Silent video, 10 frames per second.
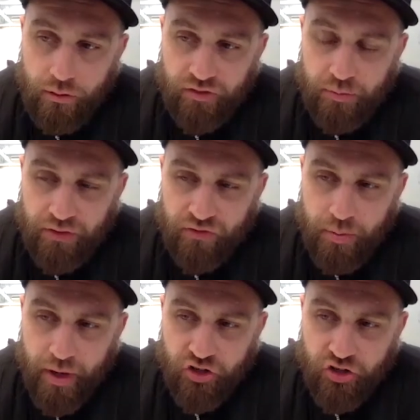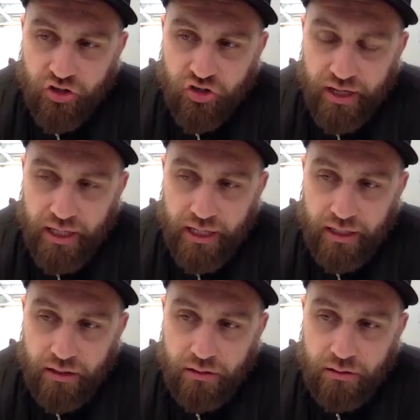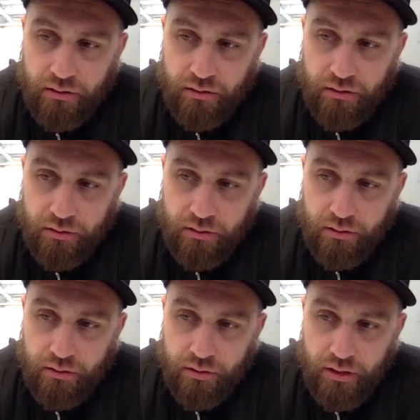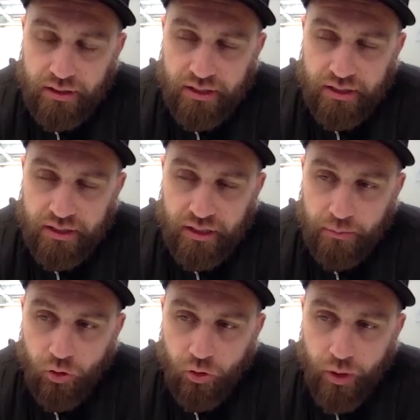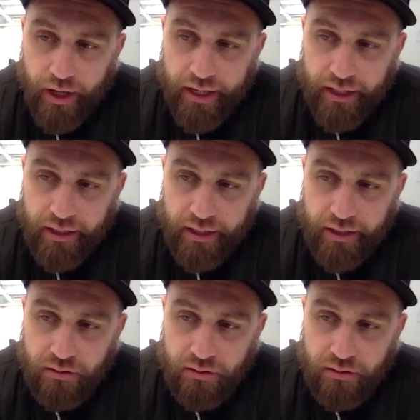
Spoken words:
give them the information they need in some small way,